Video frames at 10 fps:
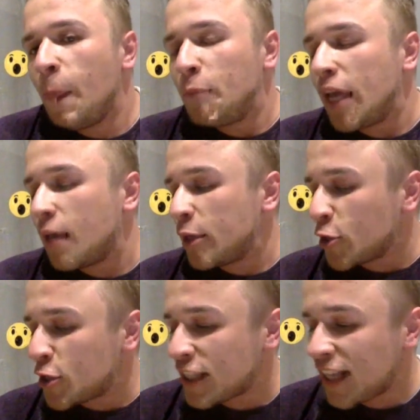yeah,
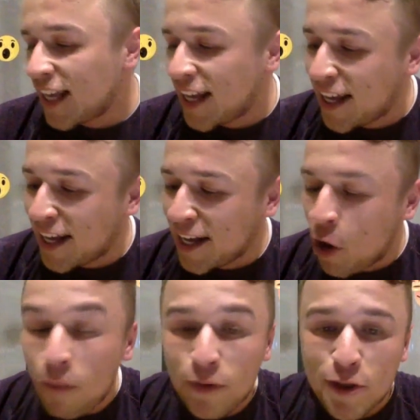because uh,
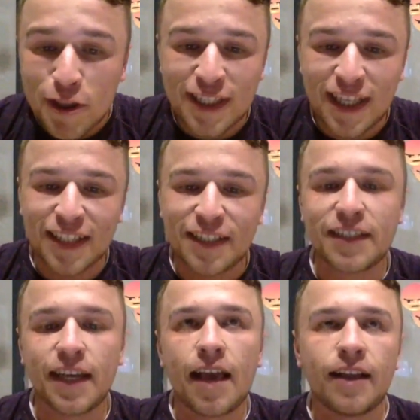obviously that
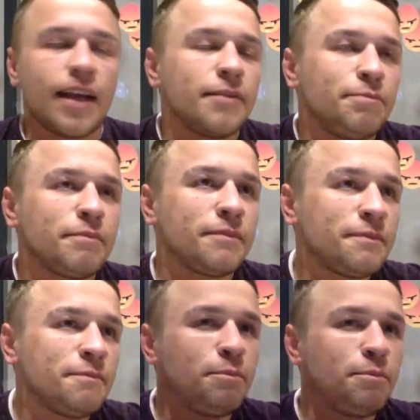uh,
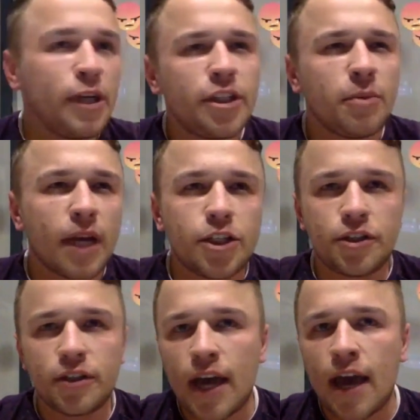pretty much
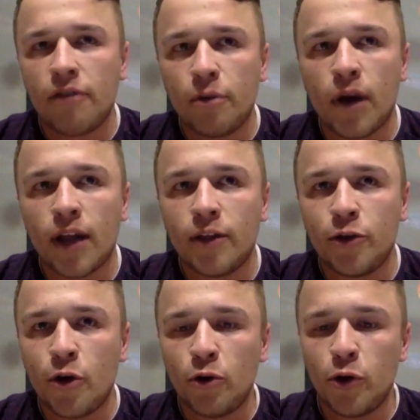everyone, you
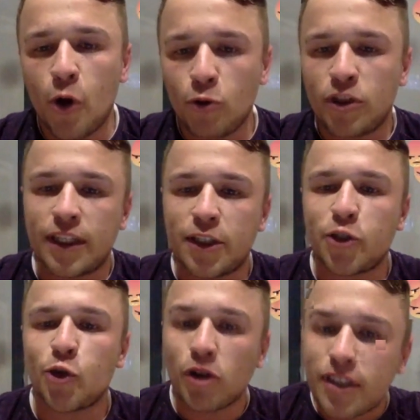know, knows that
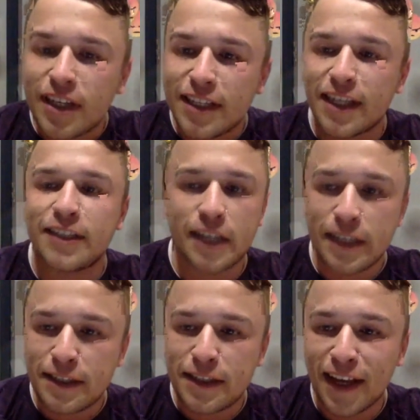sourcing is
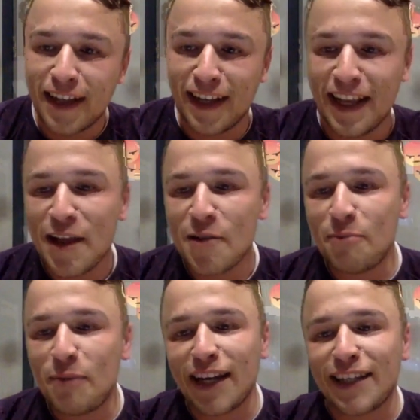exists,
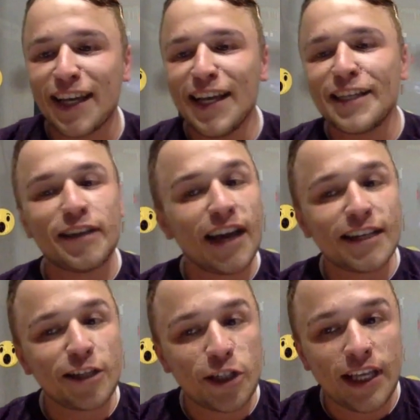but the
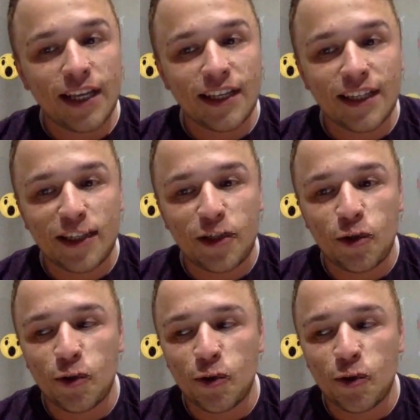other thing to